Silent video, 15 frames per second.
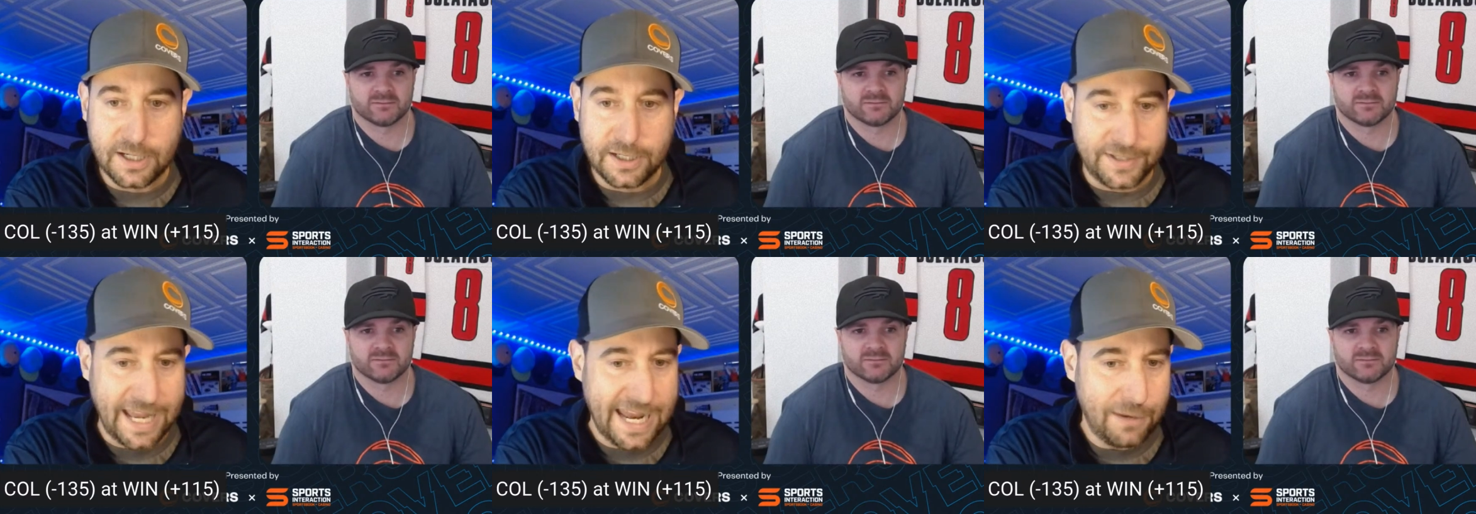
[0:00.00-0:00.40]

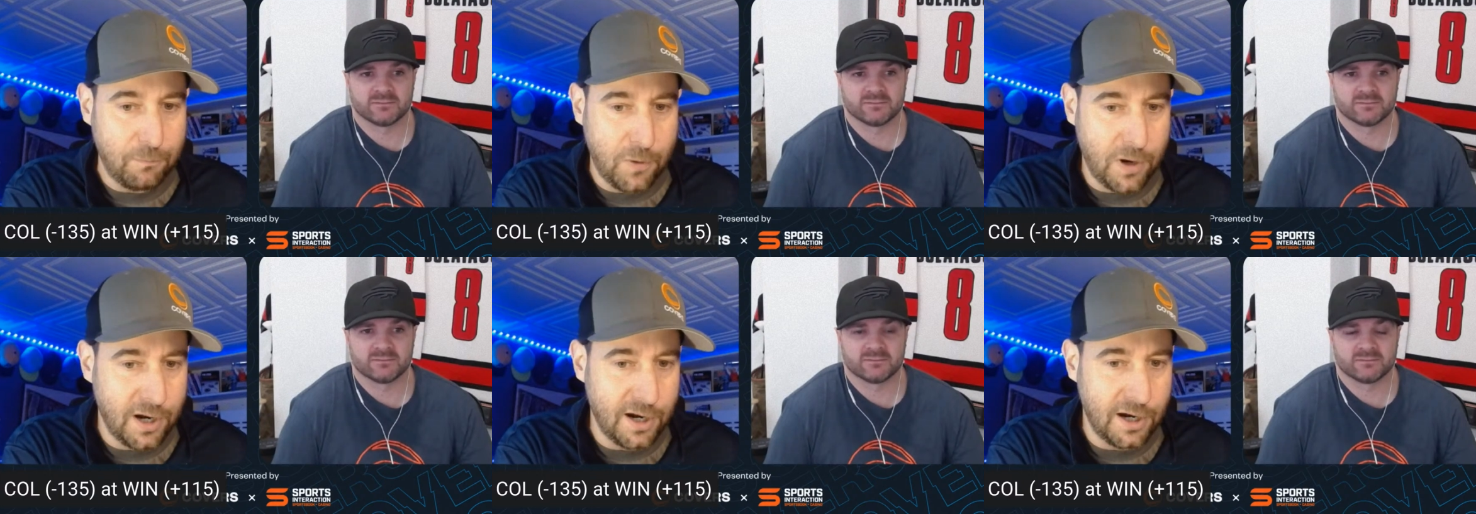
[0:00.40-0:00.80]
Speaker 1: they
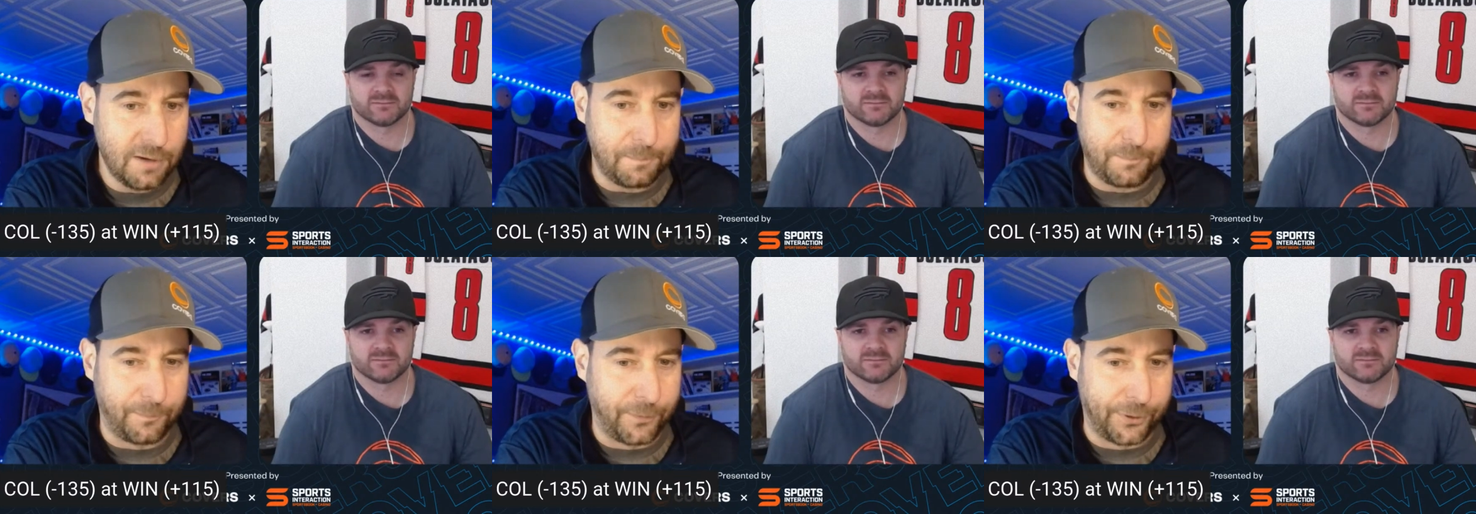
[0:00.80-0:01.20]

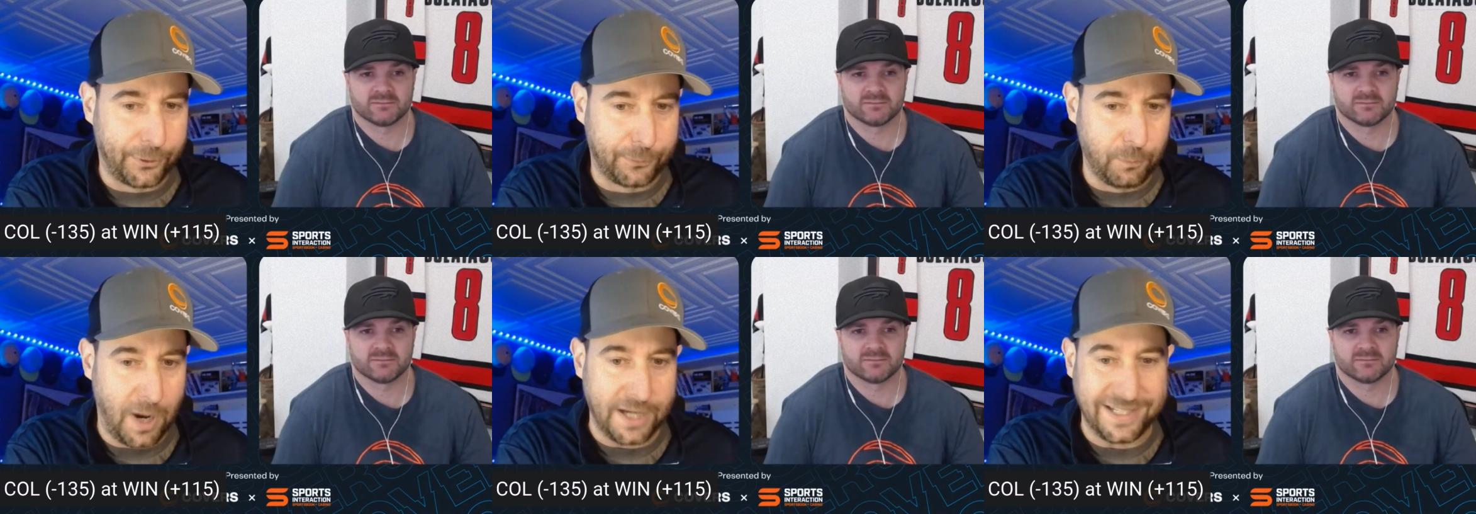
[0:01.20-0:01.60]
were
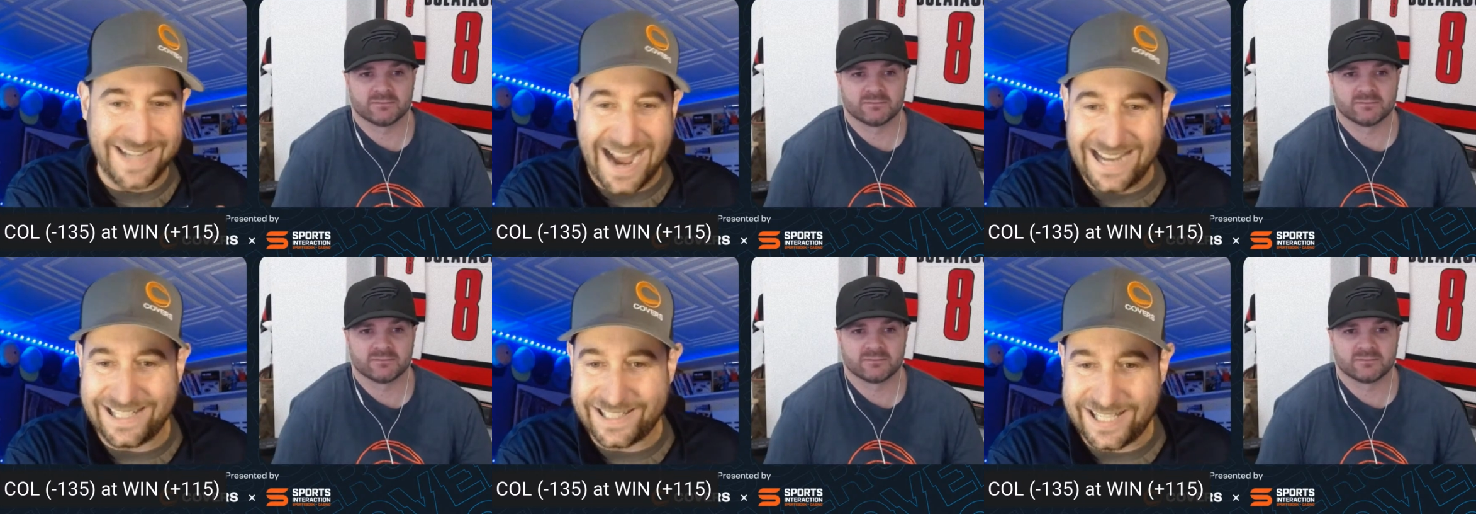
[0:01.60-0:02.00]
what
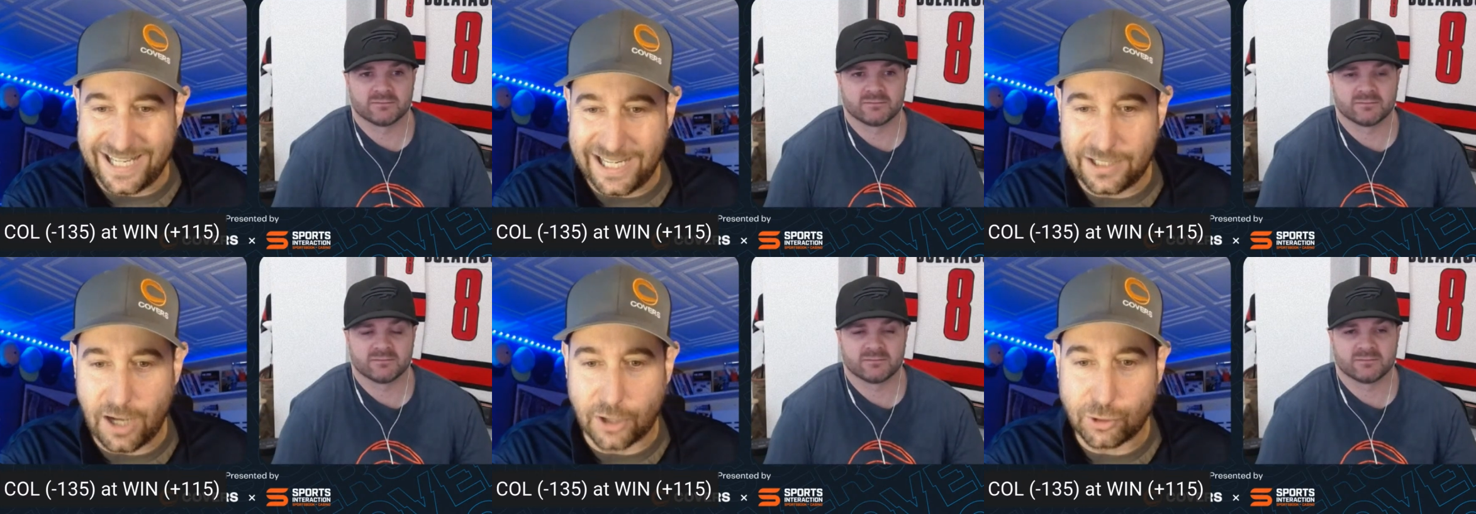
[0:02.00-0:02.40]
19